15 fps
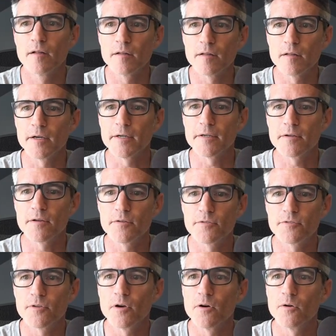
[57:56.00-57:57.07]
like
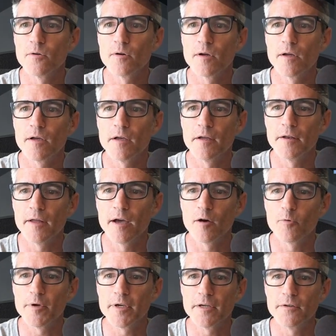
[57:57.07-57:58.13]
so. And now
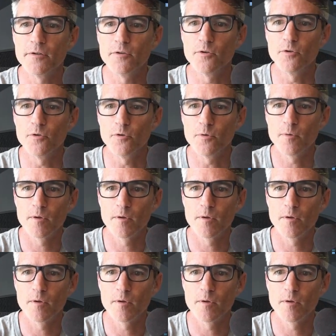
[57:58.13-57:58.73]
we can do